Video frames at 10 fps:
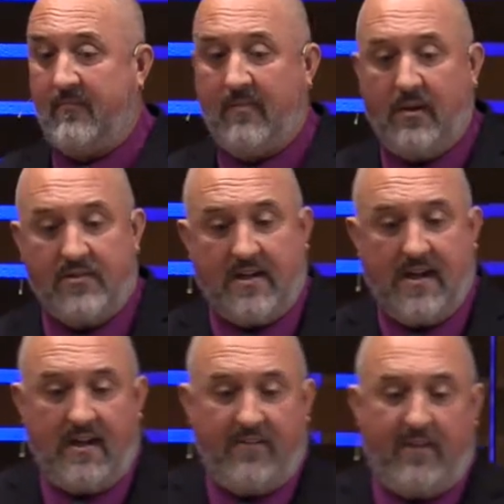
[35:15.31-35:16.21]
There was a
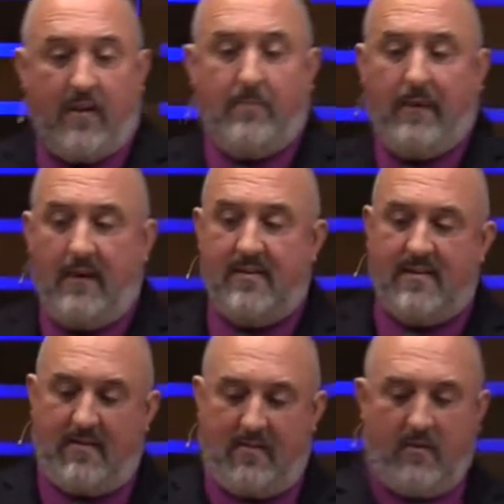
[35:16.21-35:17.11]
guy in the Philippines,
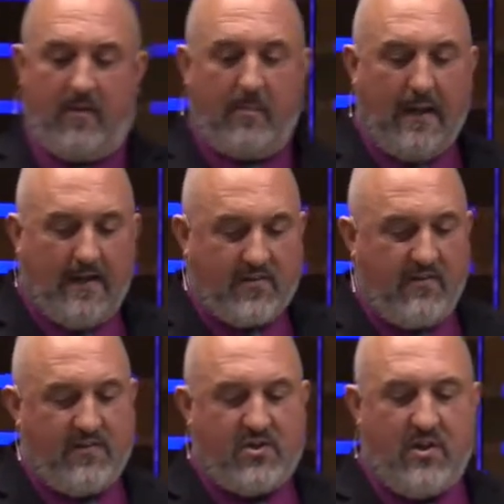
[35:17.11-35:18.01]
uh, the pastor of
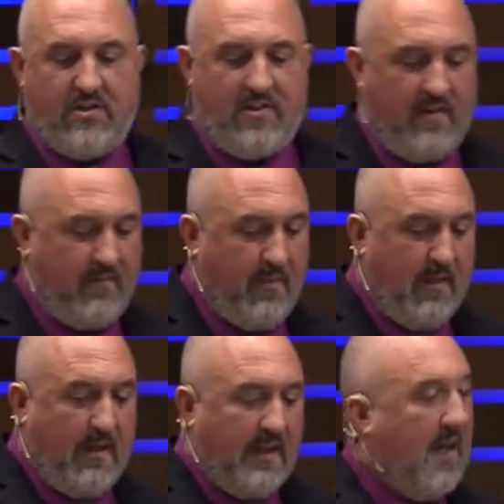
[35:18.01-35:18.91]
his church, the
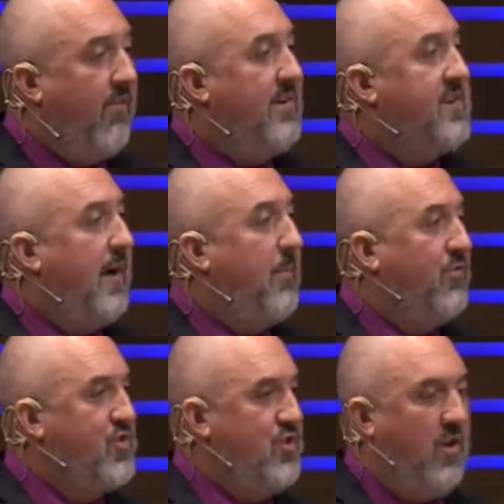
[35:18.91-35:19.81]
Calvary Chapel,
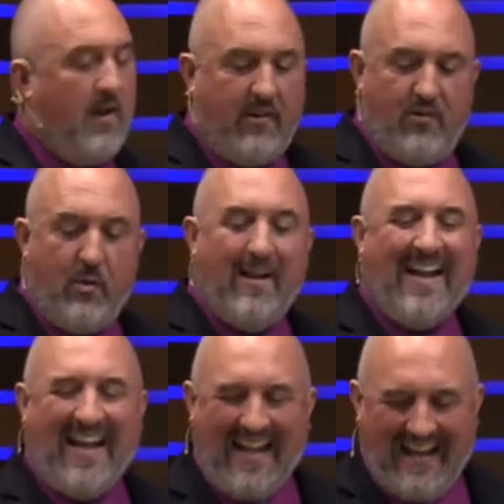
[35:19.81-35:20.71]
uh,
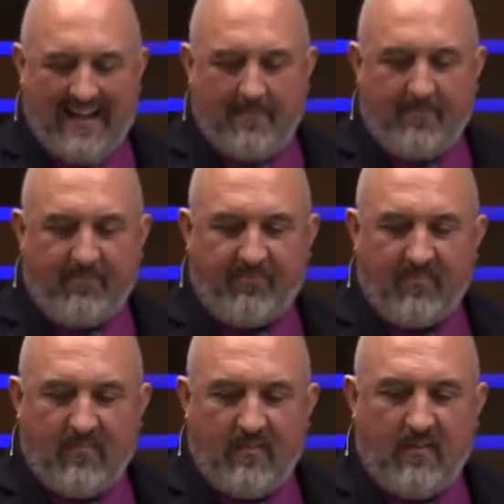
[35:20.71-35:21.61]
Dumaguete,
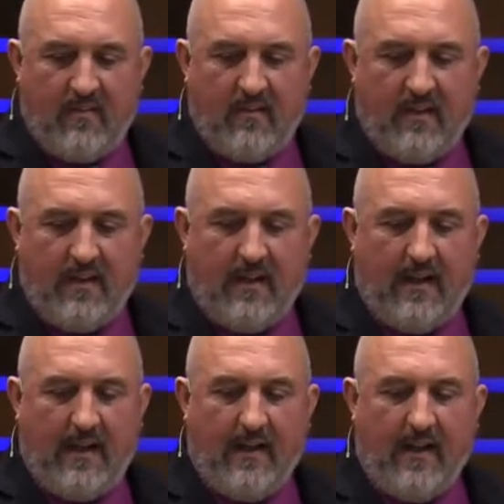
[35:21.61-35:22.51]
in,
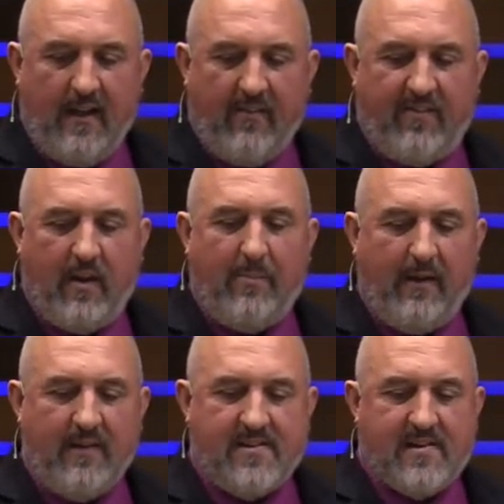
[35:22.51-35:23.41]
in uh, the
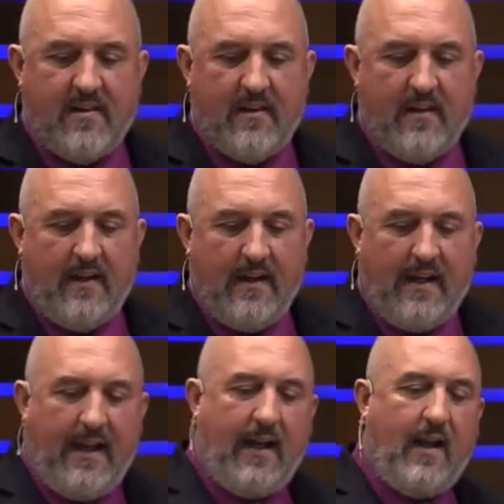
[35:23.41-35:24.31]
Philippines.
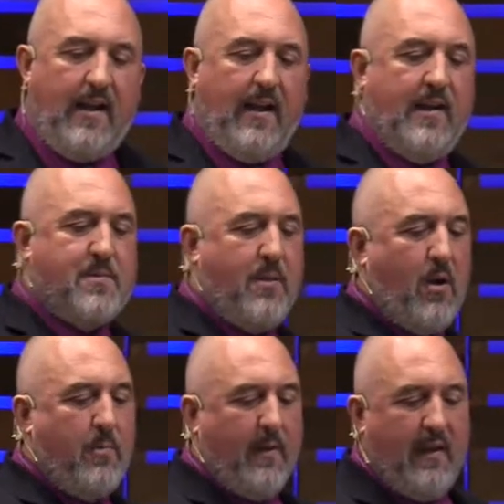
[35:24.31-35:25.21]
And in his
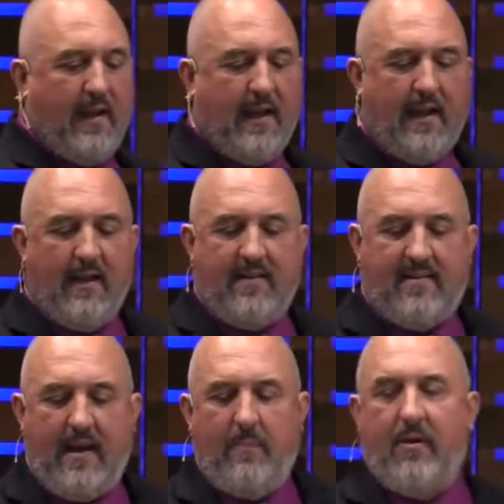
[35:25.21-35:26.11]
pulpit, he had it
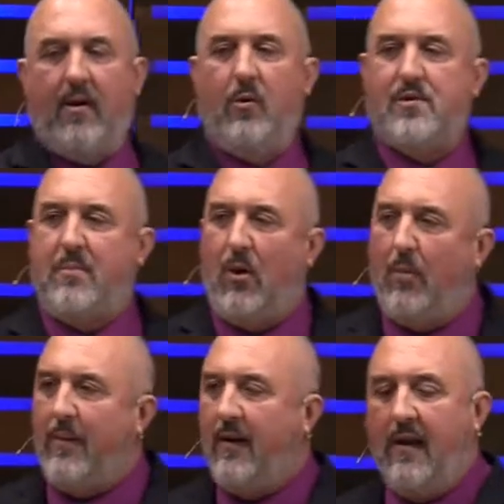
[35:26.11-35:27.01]
taped onto his
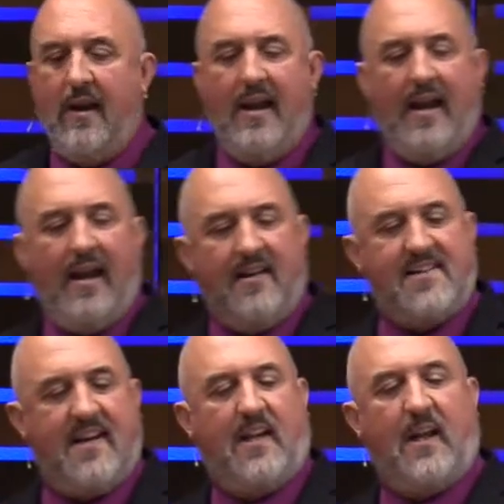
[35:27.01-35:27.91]
pulpit, and it
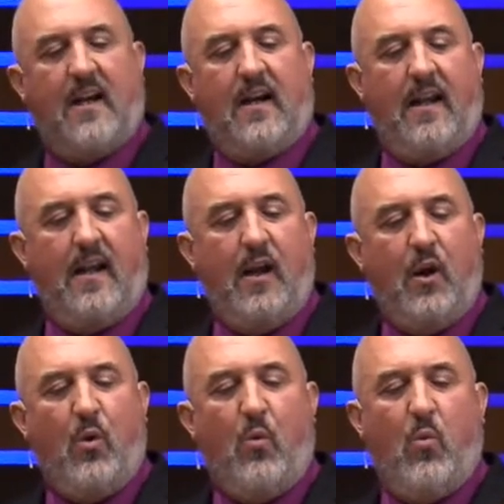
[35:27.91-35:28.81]
said clearly,
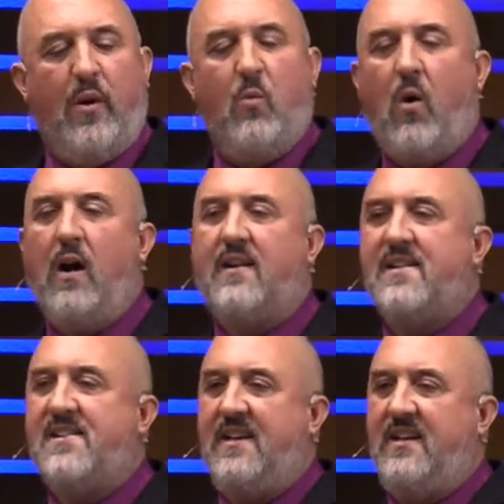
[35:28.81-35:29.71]
we want to
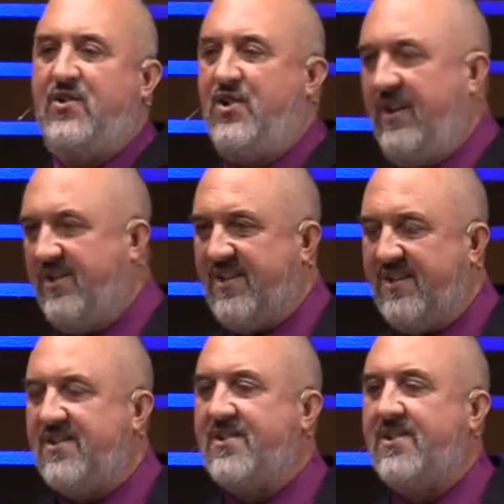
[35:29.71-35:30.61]
see
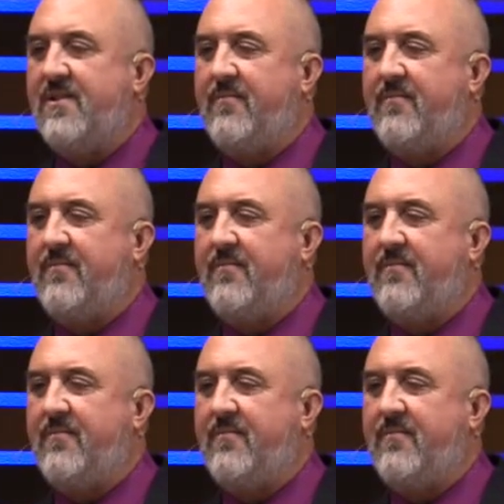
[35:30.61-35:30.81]
Jesus.